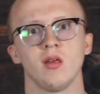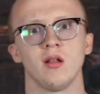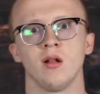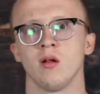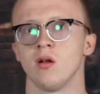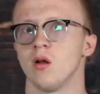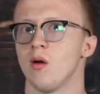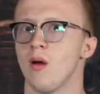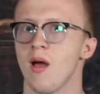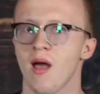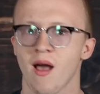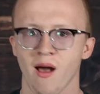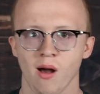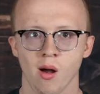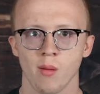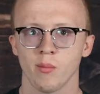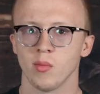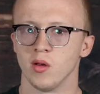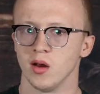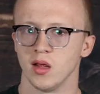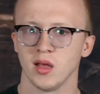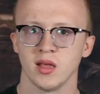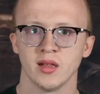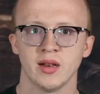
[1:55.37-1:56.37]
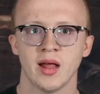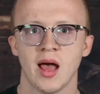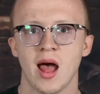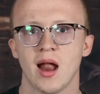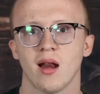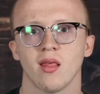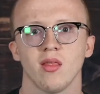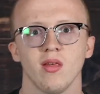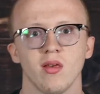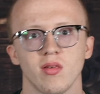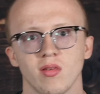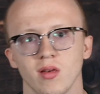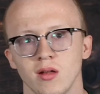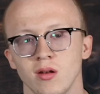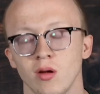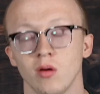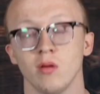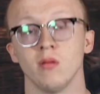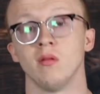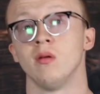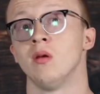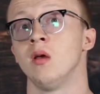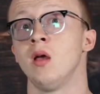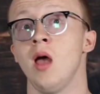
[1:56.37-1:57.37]
I don't know how I'm going to get out of this. I
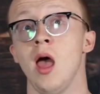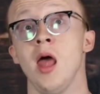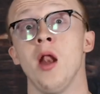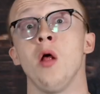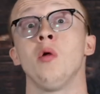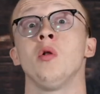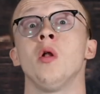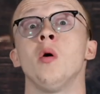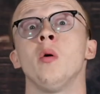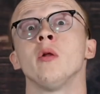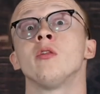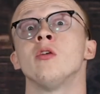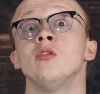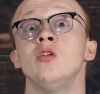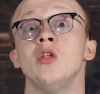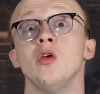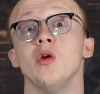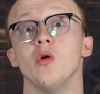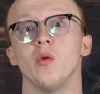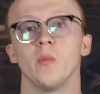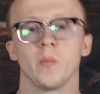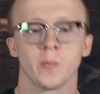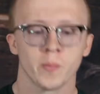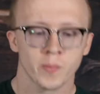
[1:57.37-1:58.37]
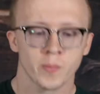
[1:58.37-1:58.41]
don't know what to do.